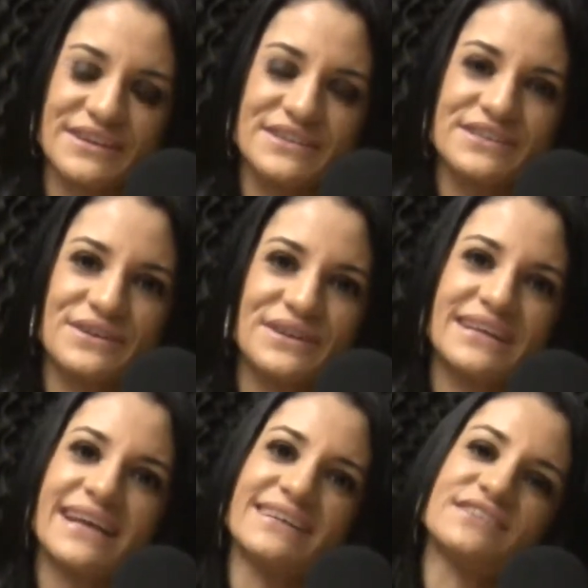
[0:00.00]
Arizona,
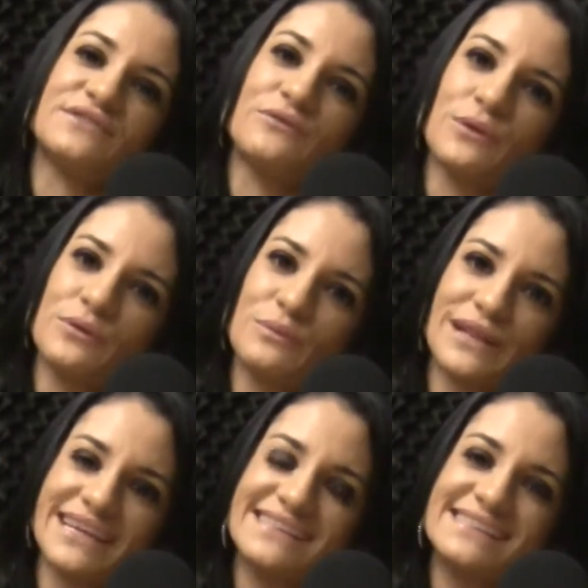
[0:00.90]
and I took fourth
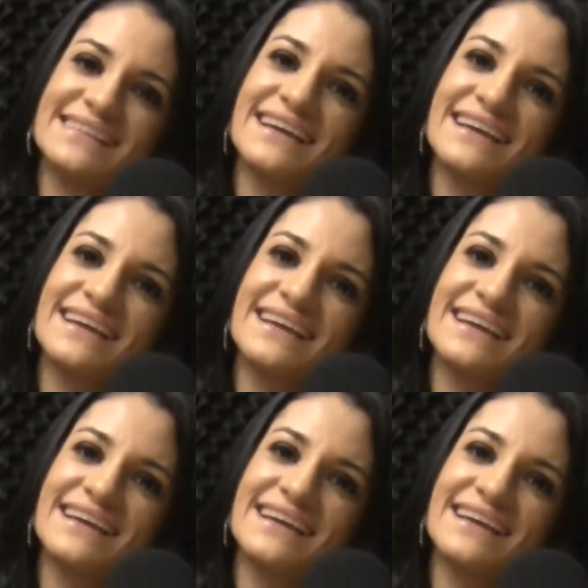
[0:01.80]
place.